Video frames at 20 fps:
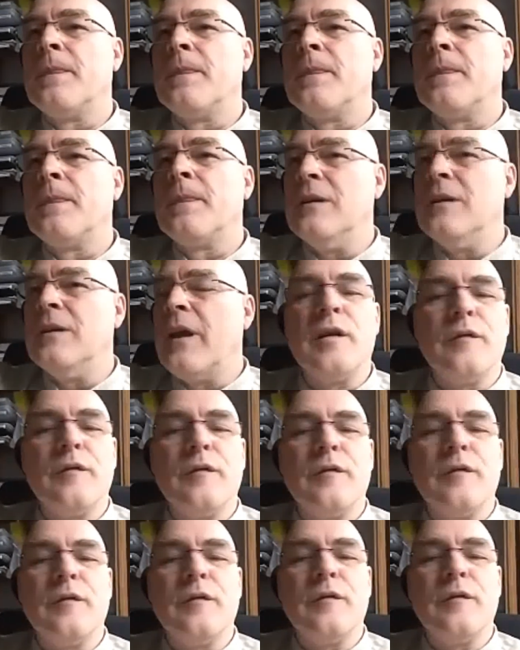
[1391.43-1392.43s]

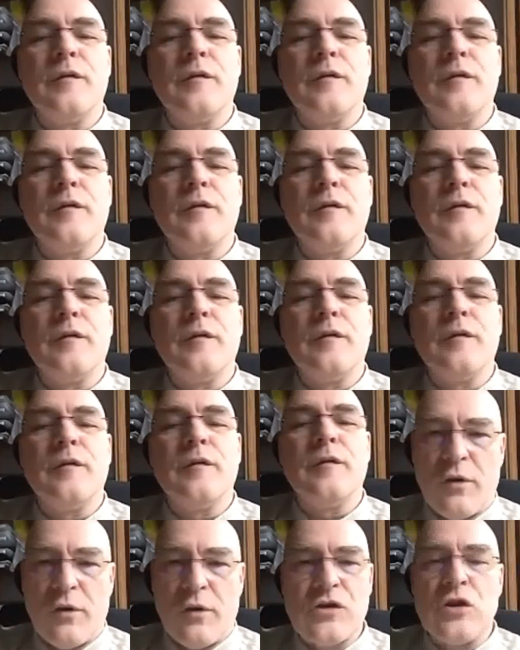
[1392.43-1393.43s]
95% of the
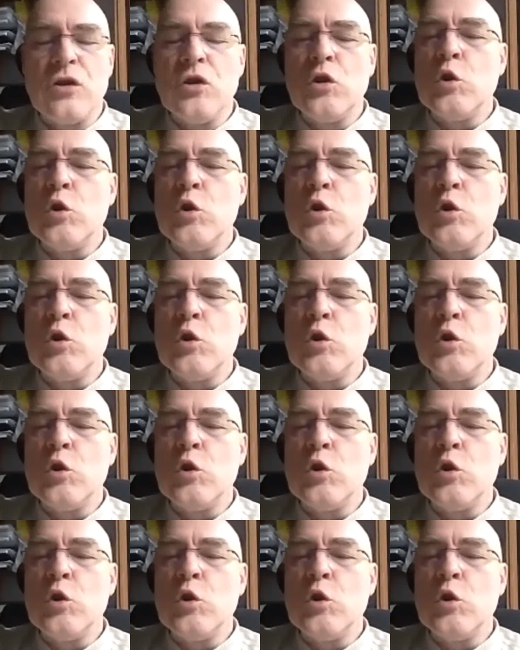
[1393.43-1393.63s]
population